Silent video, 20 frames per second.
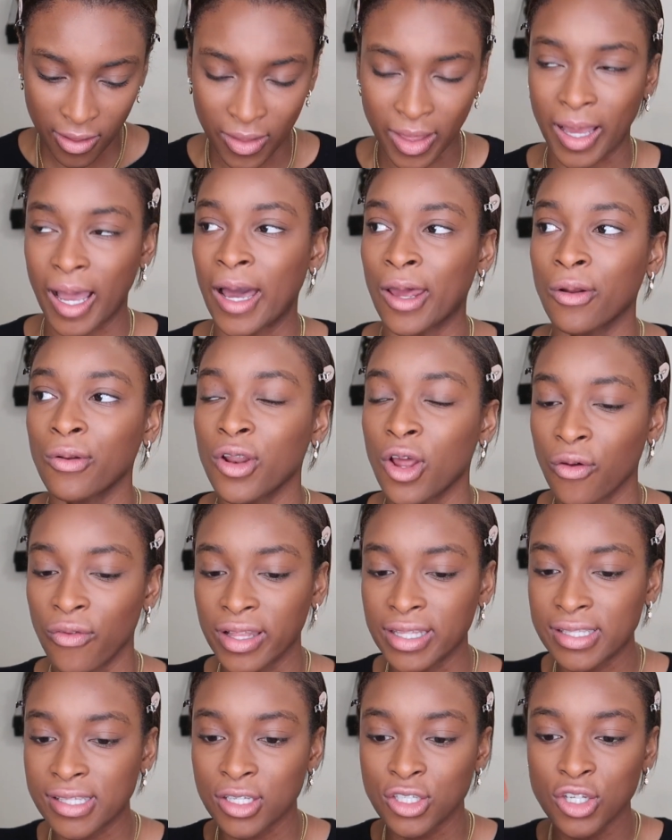like, I don't know,
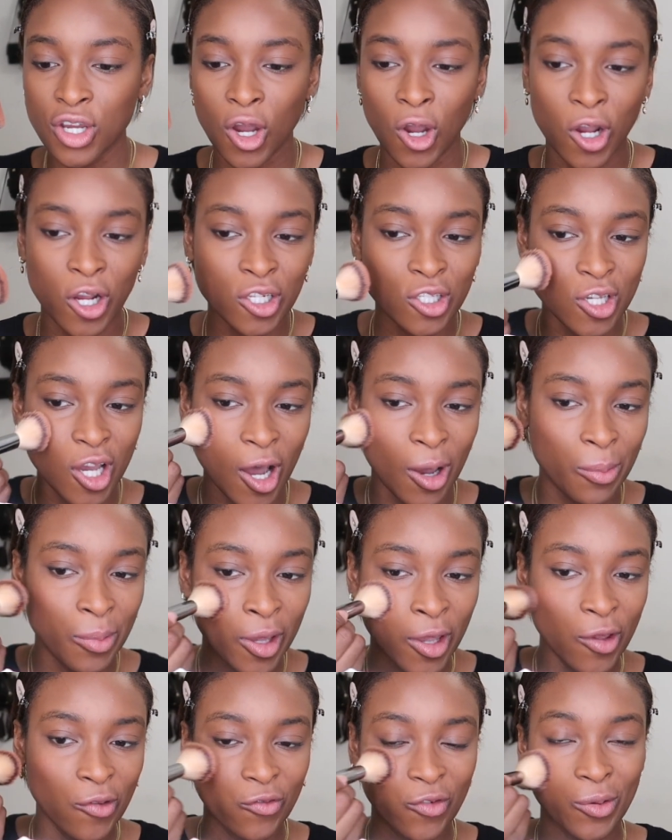that's such a hard
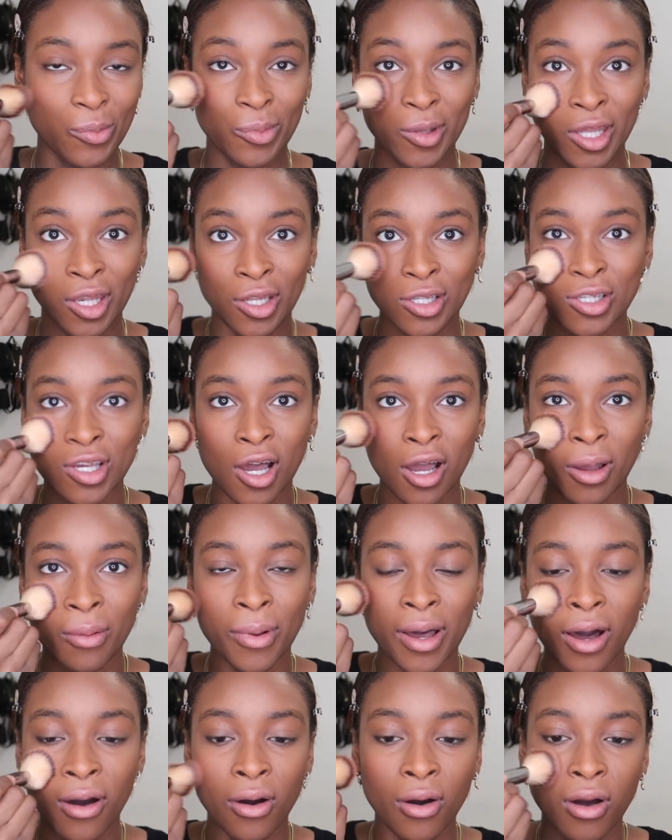topic for me to talk
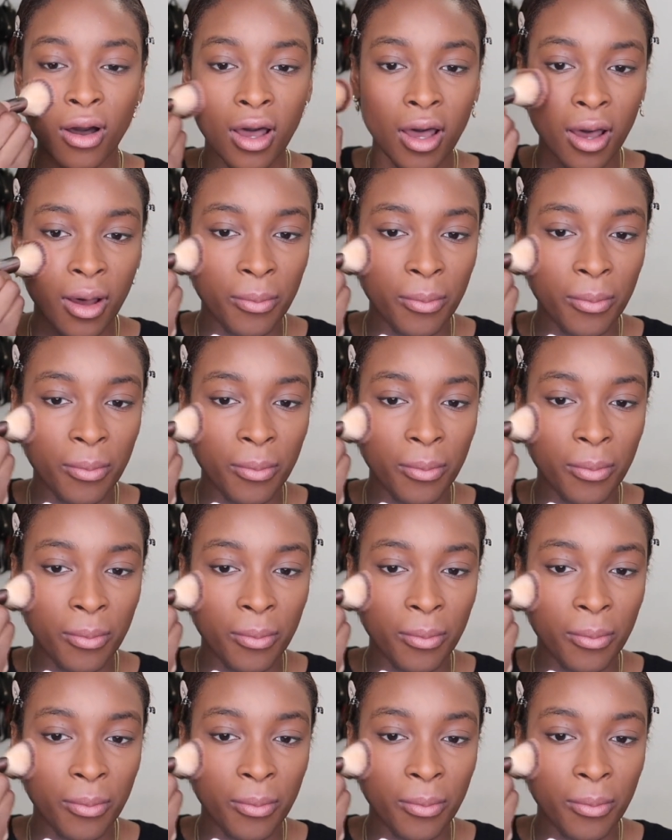about,